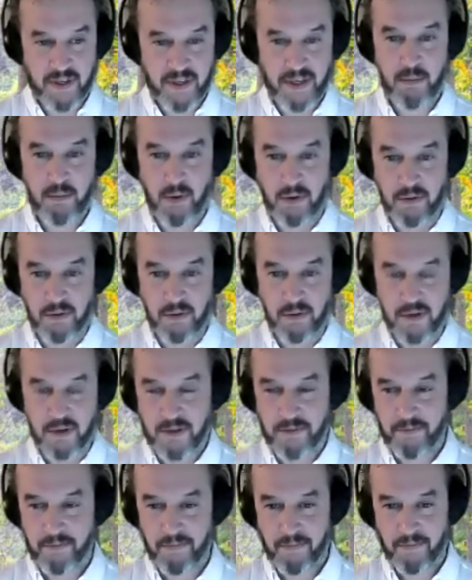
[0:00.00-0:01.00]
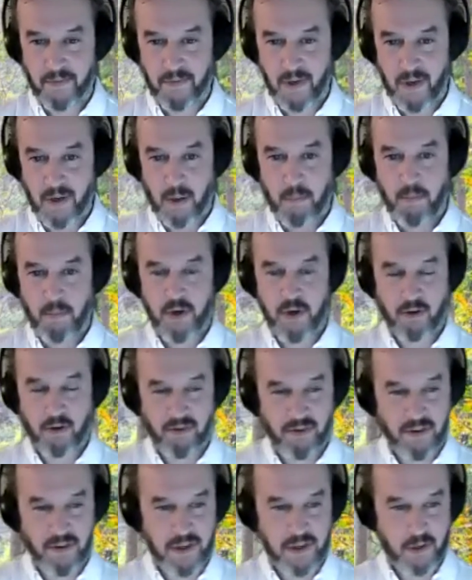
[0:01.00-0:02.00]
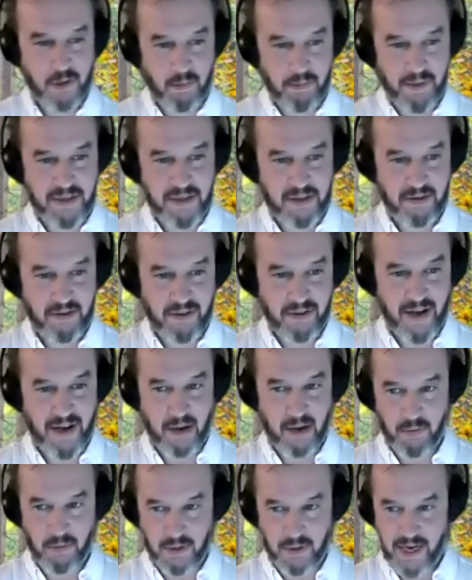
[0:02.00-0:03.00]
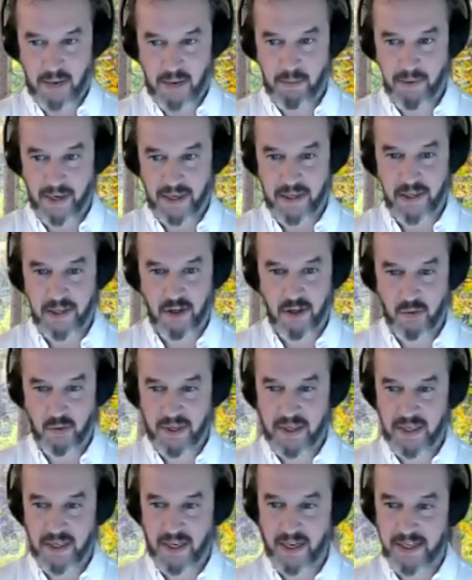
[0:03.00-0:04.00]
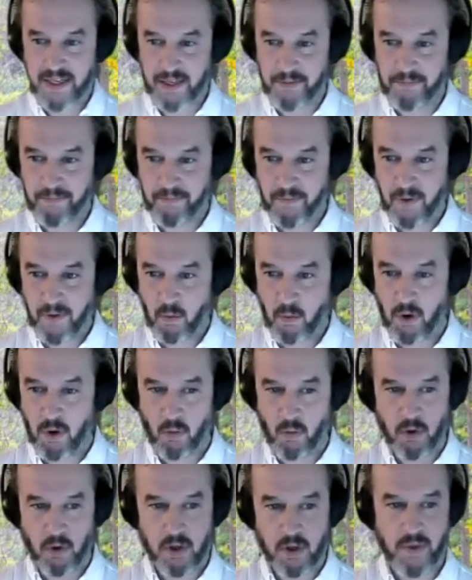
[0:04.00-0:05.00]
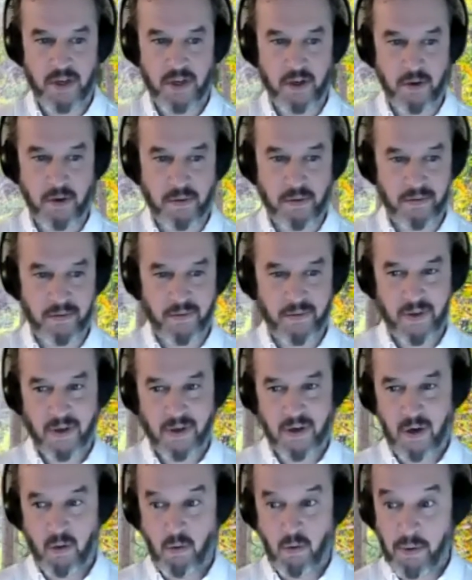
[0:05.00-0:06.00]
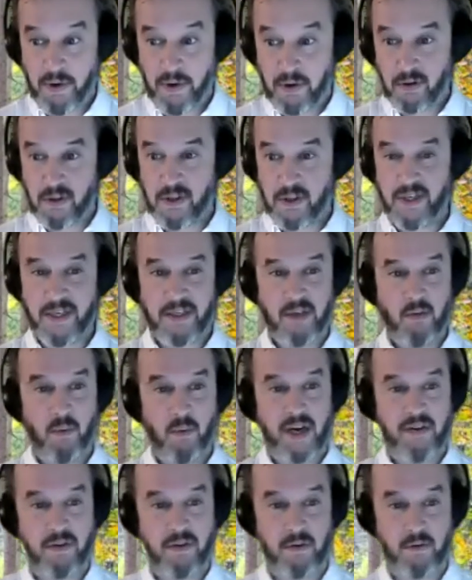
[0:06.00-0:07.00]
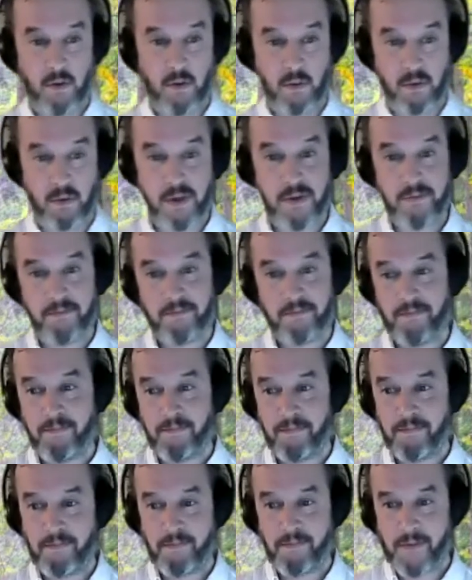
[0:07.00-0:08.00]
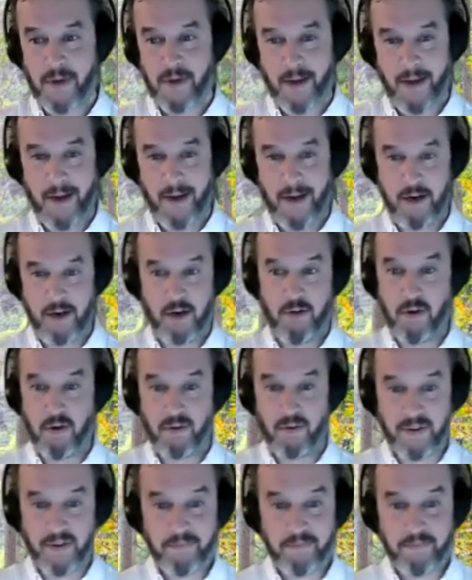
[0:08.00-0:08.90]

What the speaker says: The rules won't be published for 6 months, but your first competitive game will take place 2 weeks later. What do we do? Well, we could sit and wait for the rules